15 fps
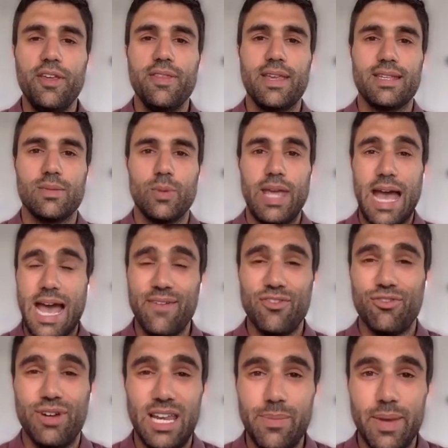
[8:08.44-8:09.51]
thing that we
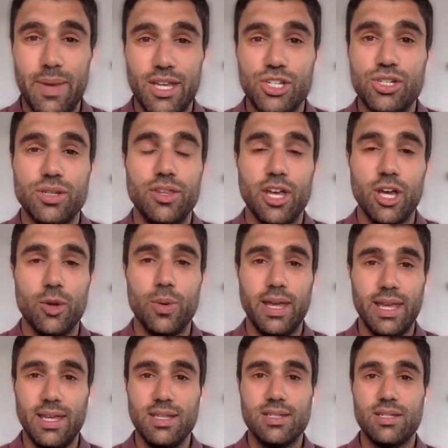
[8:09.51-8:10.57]
haven't really mentioned, though,
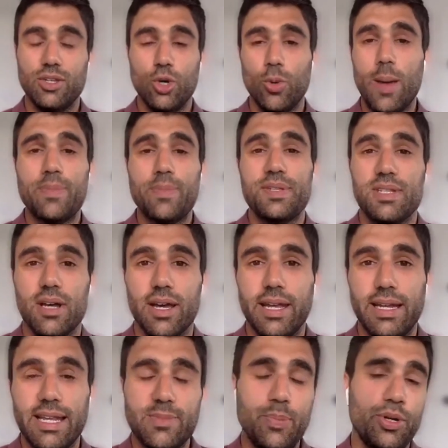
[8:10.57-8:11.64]
is your website.
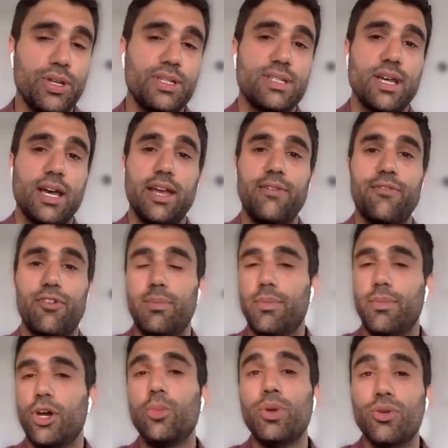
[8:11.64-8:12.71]
Let's put aside for a
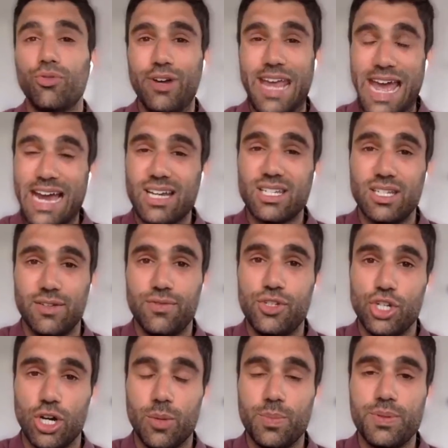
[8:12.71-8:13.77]
moment reactive
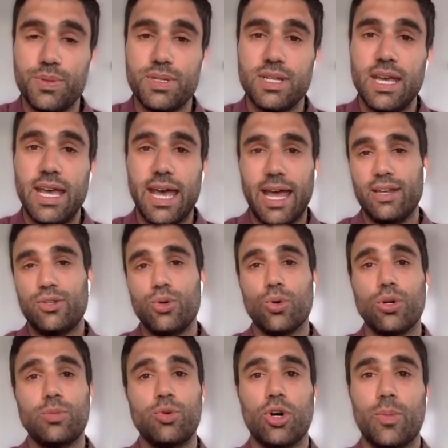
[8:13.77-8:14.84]
jobs and
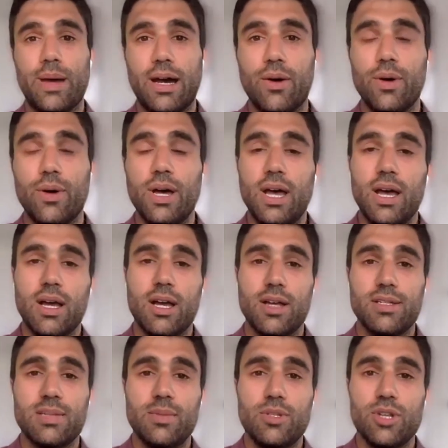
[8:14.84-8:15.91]
talk more about
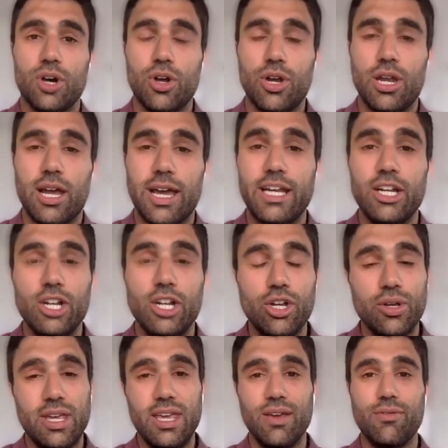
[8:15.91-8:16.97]
customers online
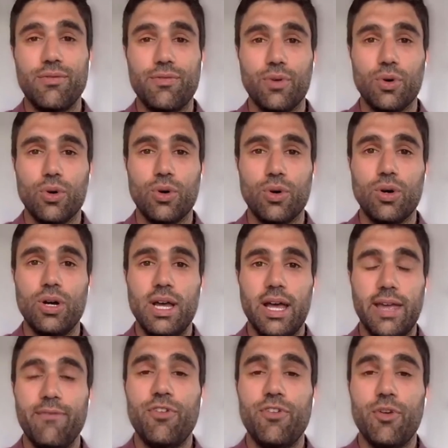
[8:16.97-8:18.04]
looking for
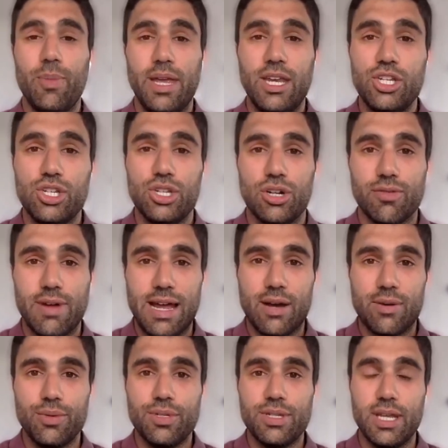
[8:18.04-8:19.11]
information
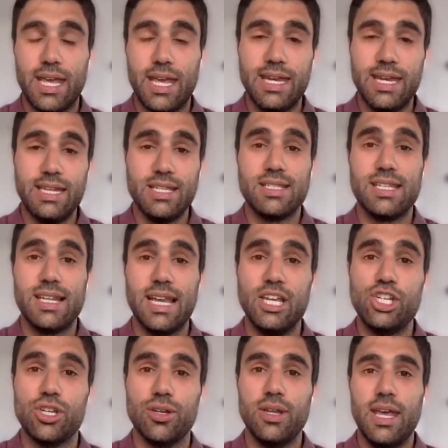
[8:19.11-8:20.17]
around an
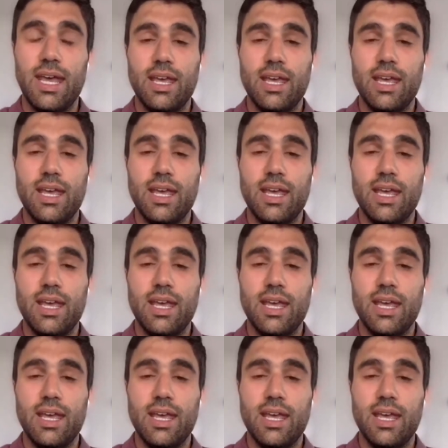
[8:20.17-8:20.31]
installation.